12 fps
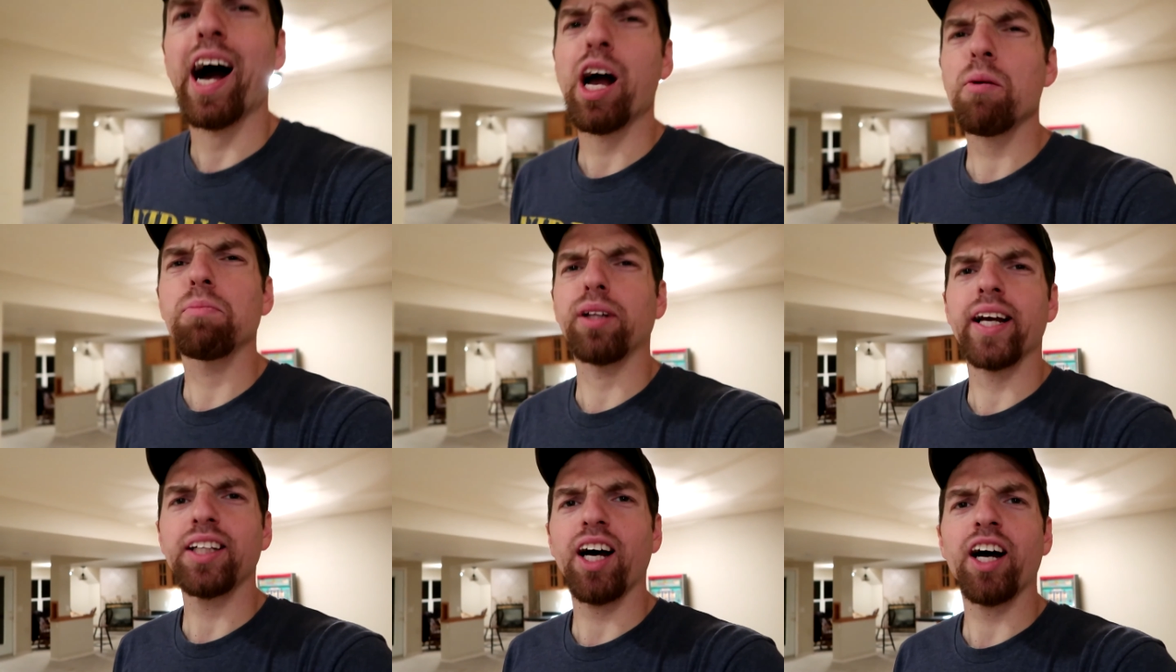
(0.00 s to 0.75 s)
I
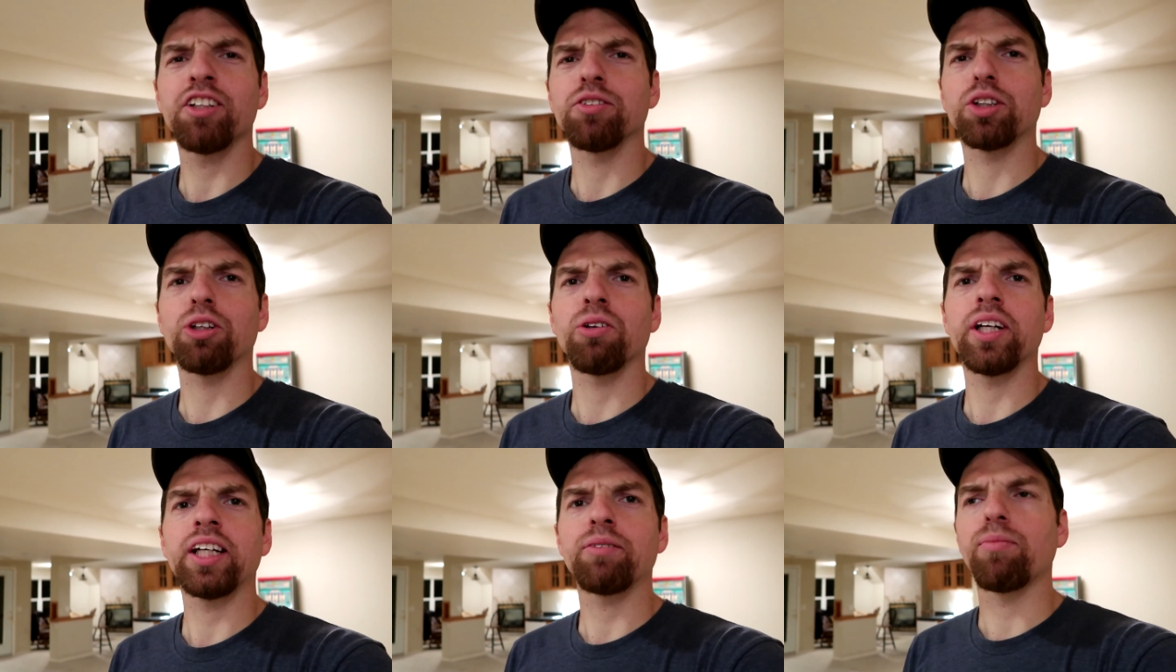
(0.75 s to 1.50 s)
plan on
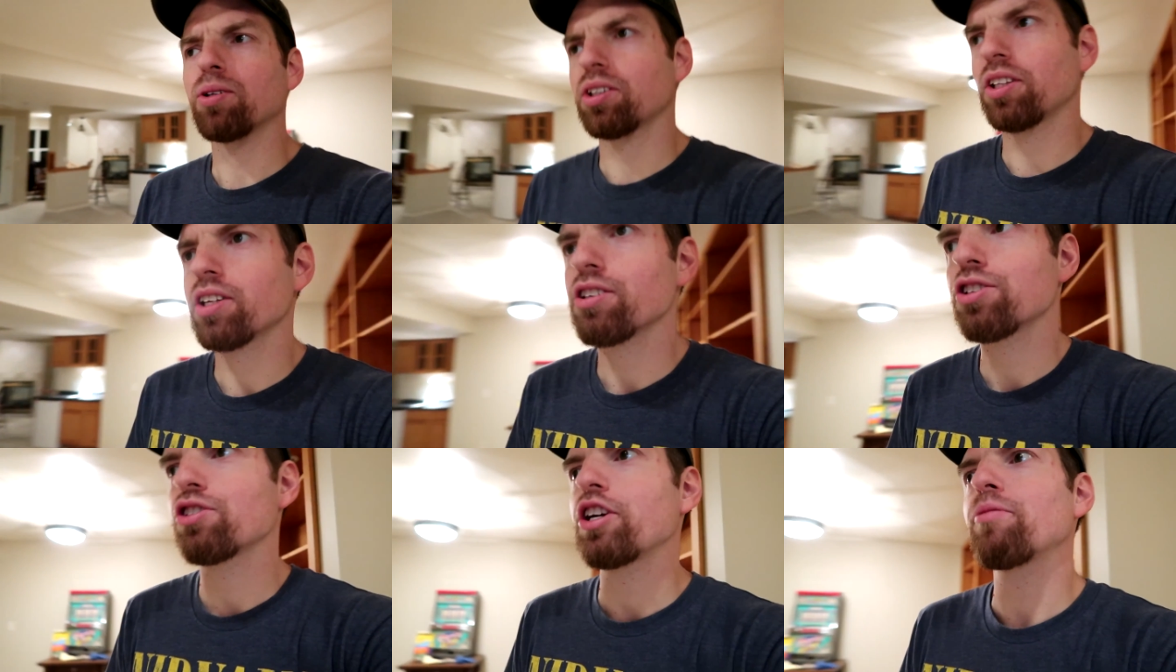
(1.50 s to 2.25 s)
recording most of
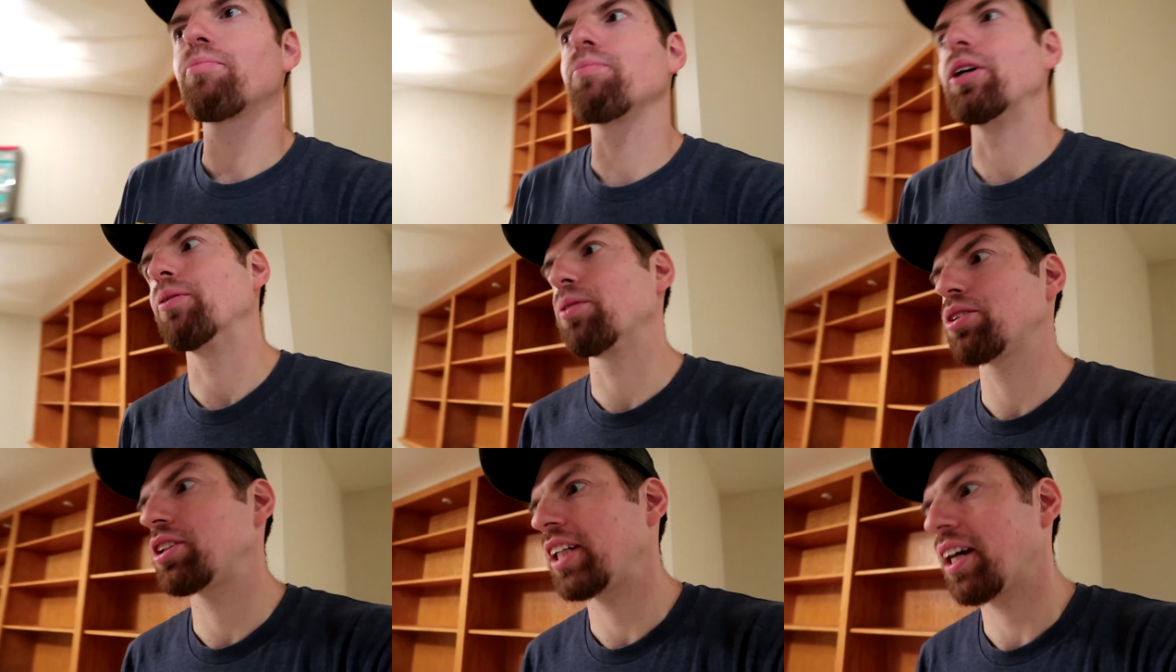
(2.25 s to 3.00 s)
this trip, but
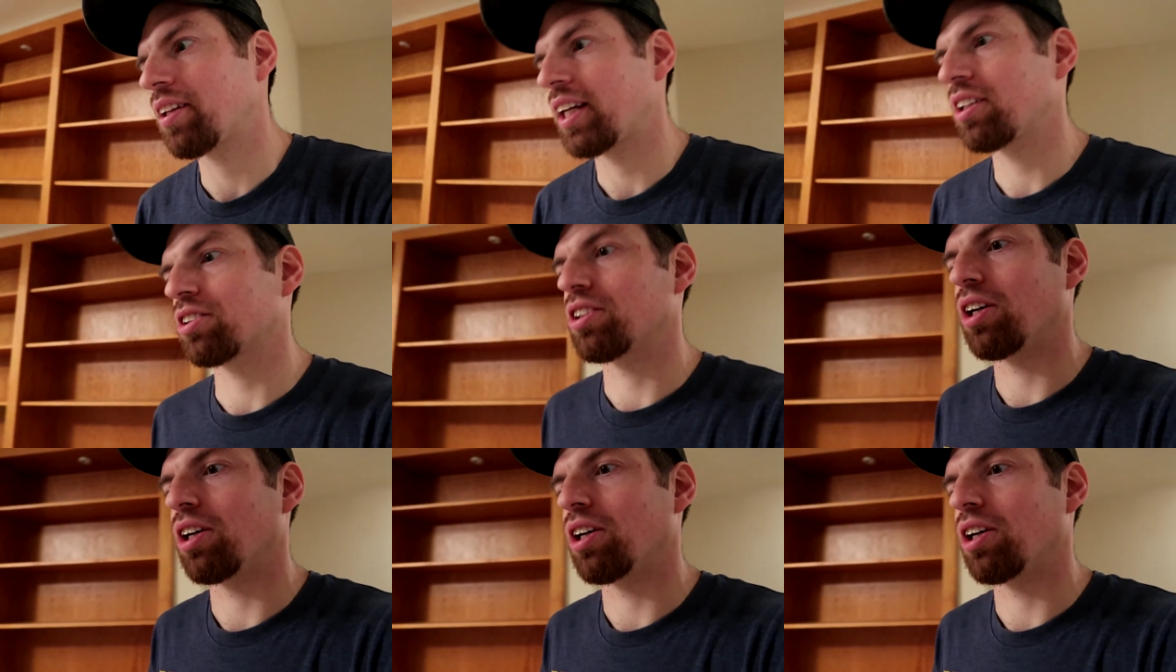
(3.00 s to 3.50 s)
we'll see how things